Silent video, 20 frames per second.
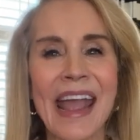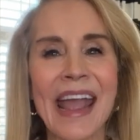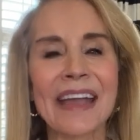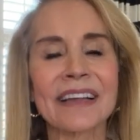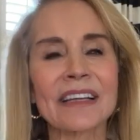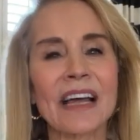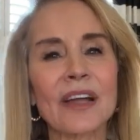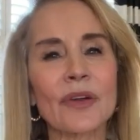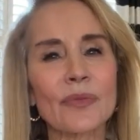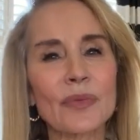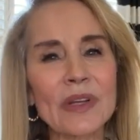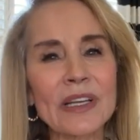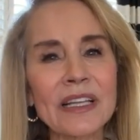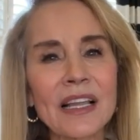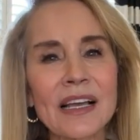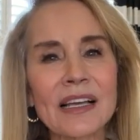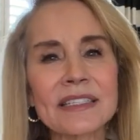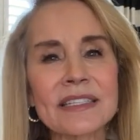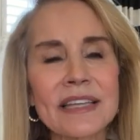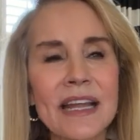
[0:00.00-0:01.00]
And I
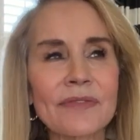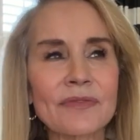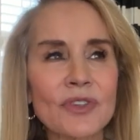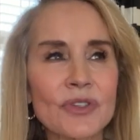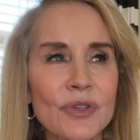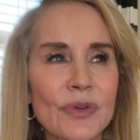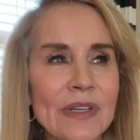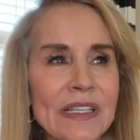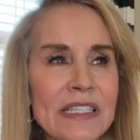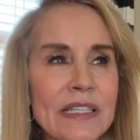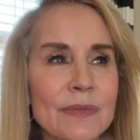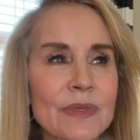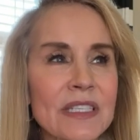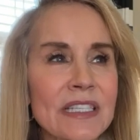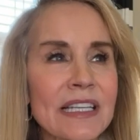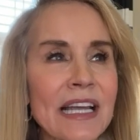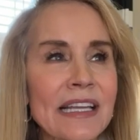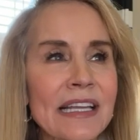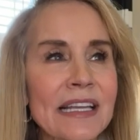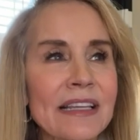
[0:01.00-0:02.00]
realized after doing some
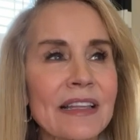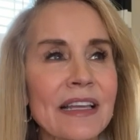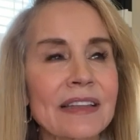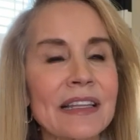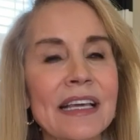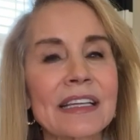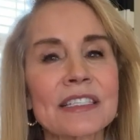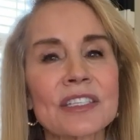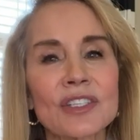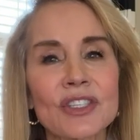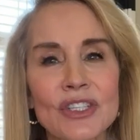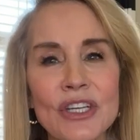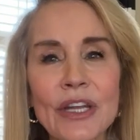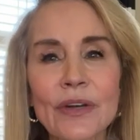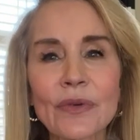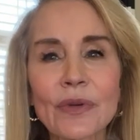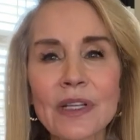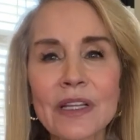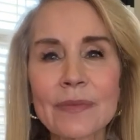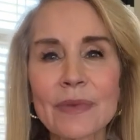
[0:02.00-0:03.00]
study that that is
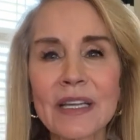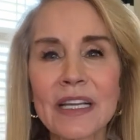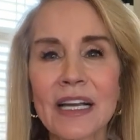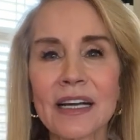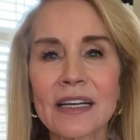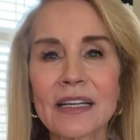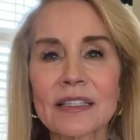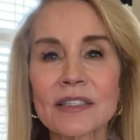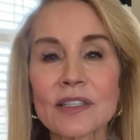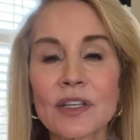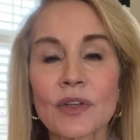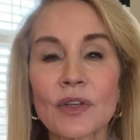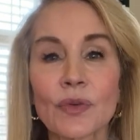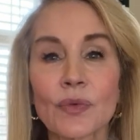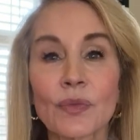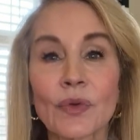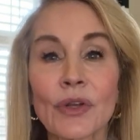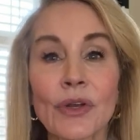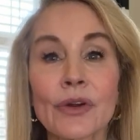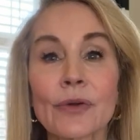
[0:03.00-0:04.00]
generally because
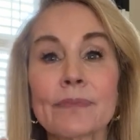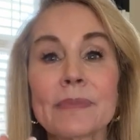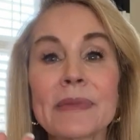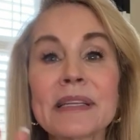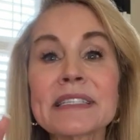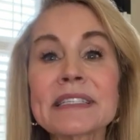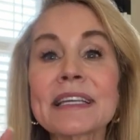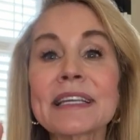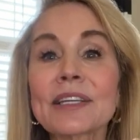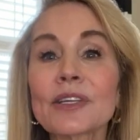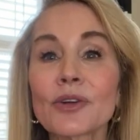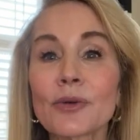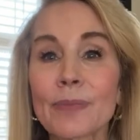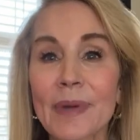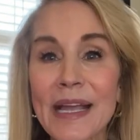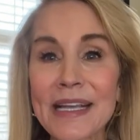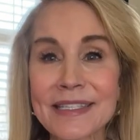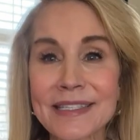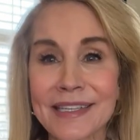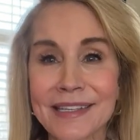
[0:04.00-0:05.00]
you're missing your
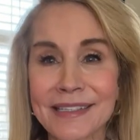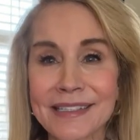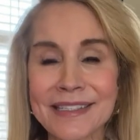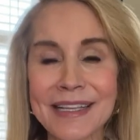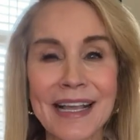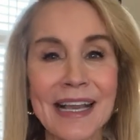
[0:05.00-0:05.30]
basics.